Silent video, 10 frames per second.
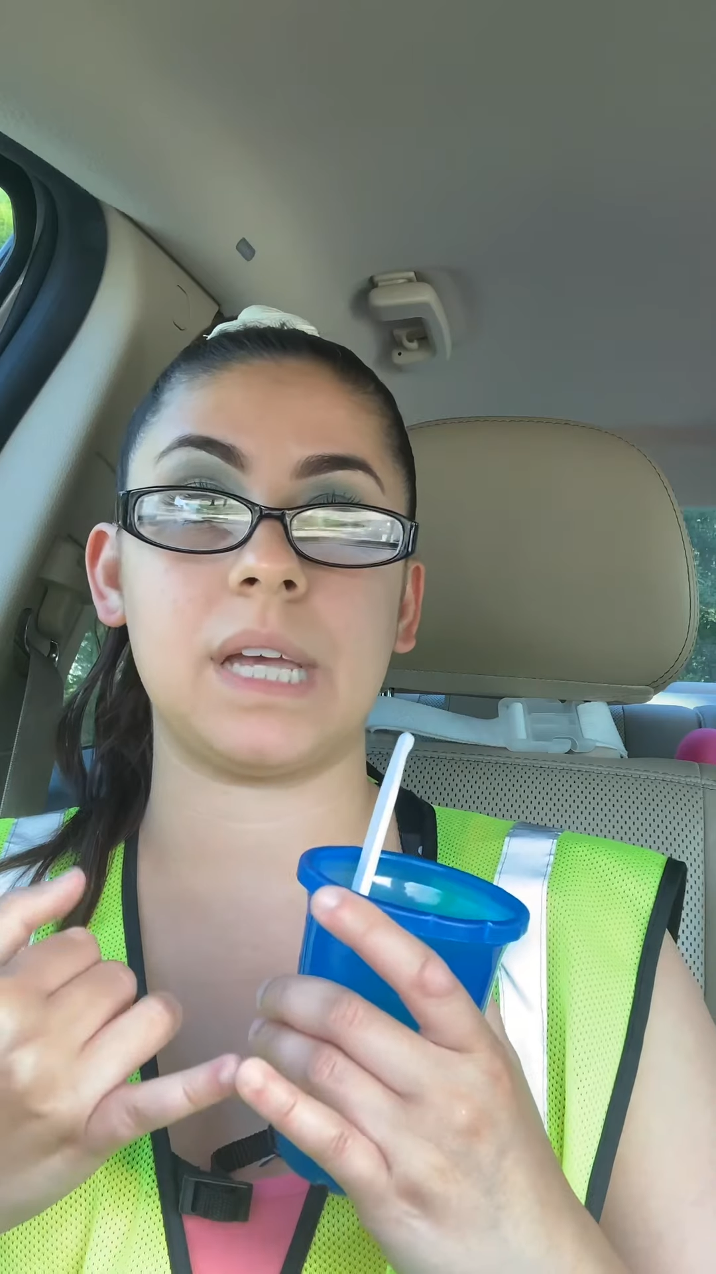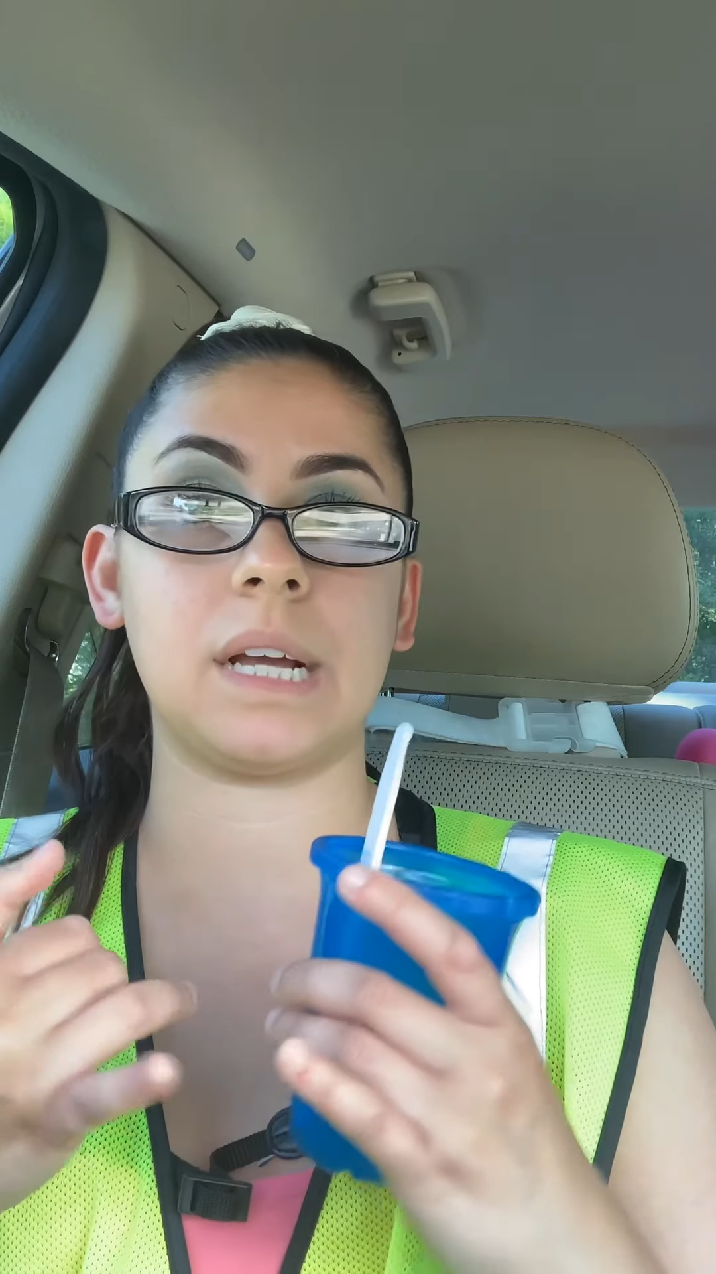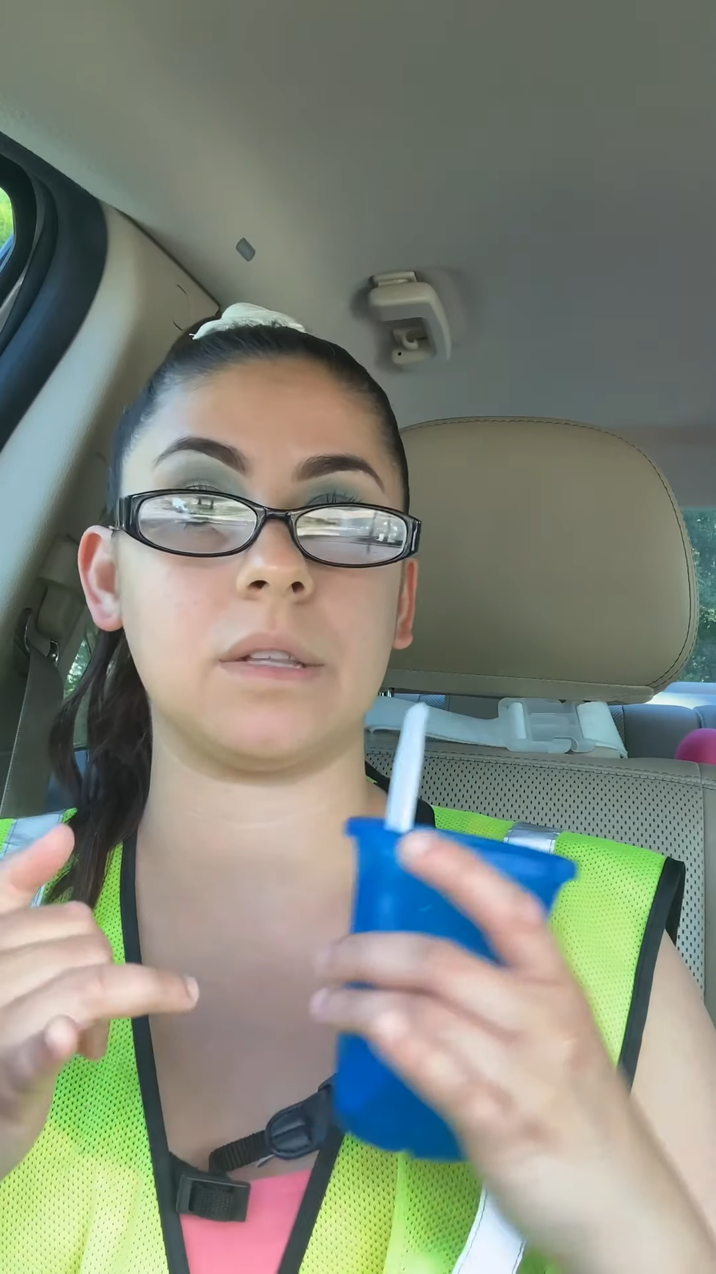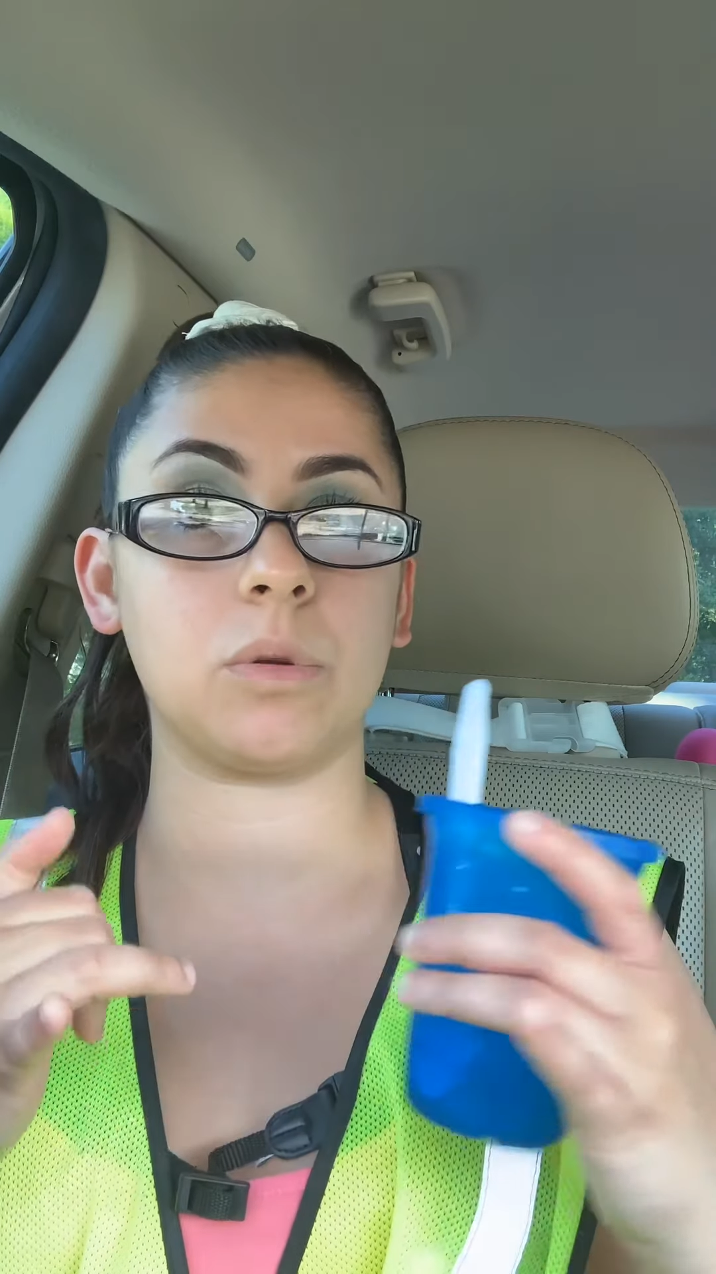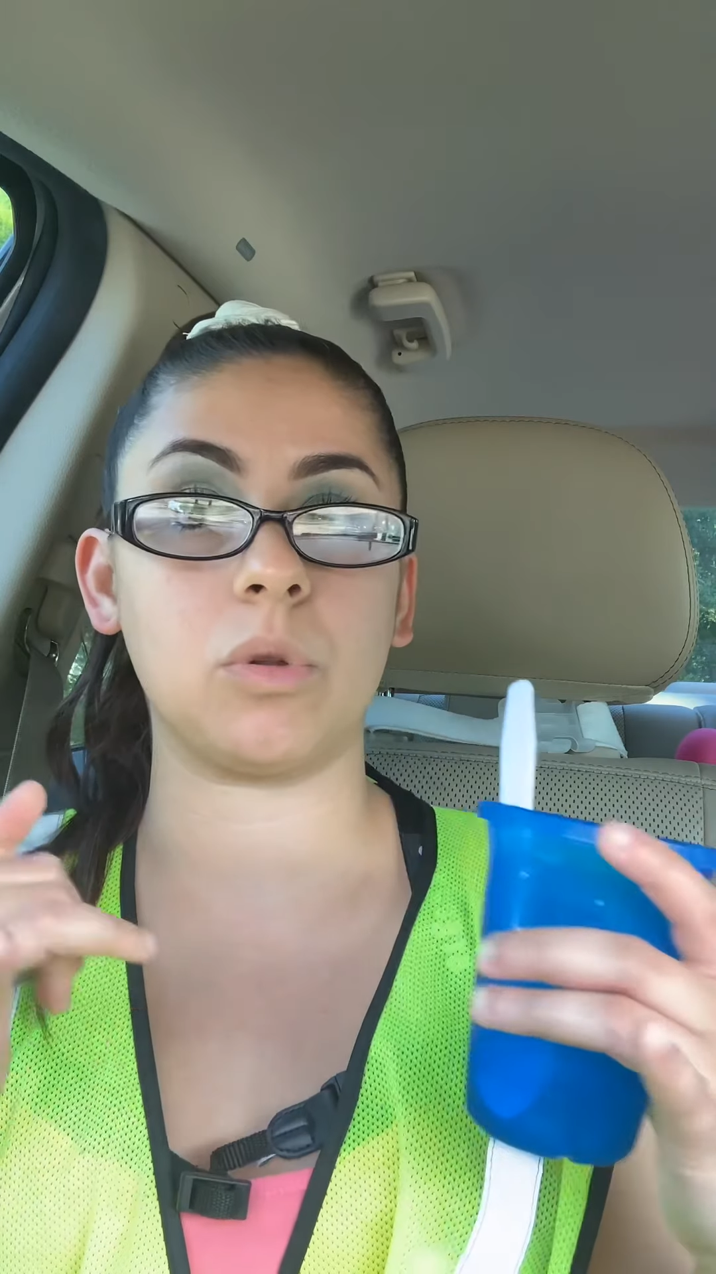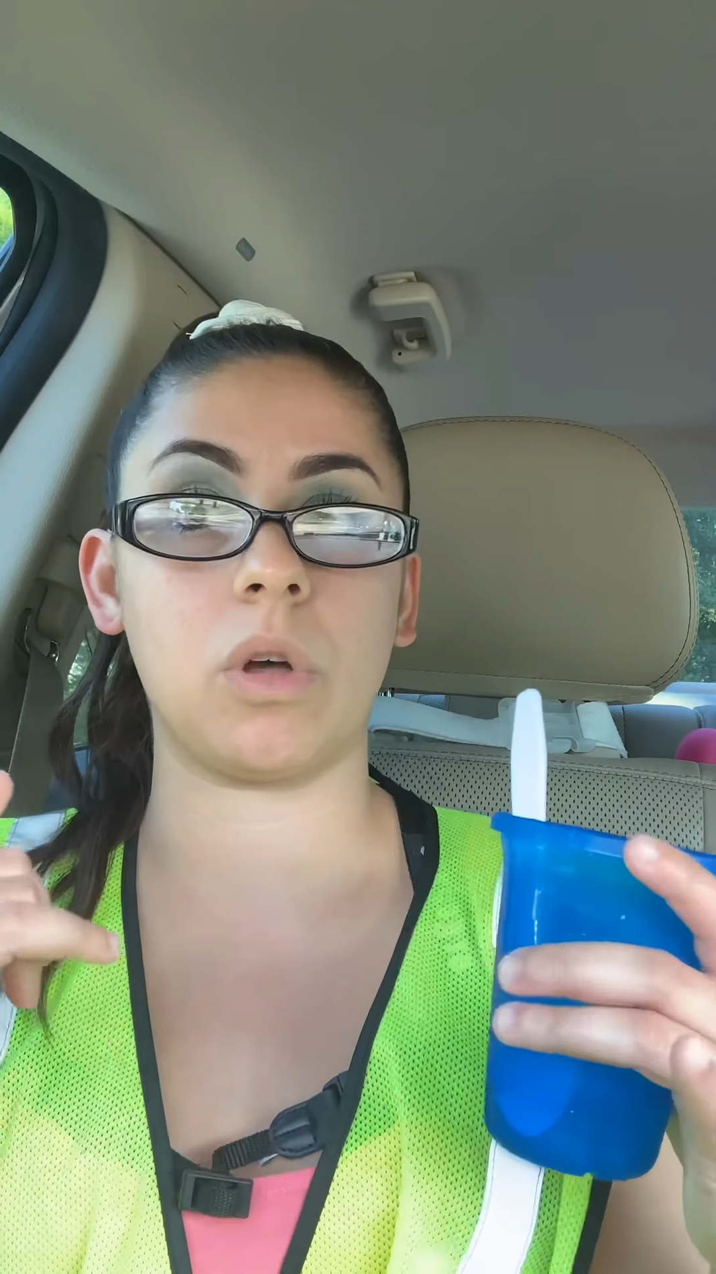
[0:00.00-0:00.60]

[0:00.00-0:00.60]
take a little